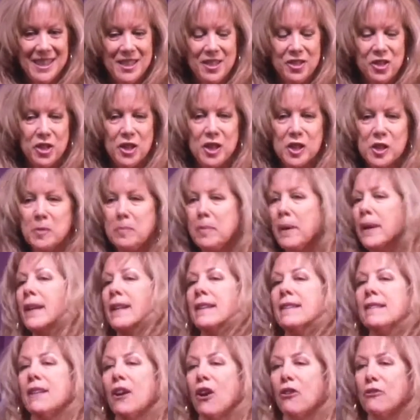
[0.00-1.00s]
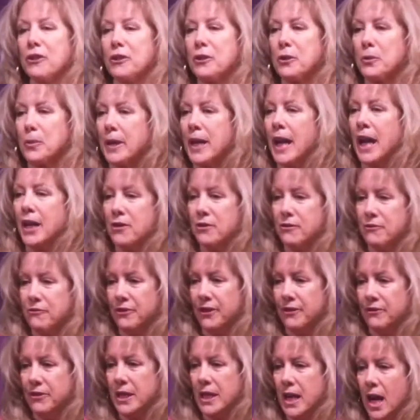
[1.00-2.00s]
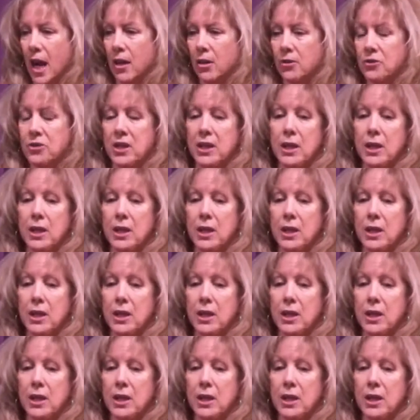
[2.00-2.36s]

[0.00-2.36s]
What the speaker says: She spent over $350,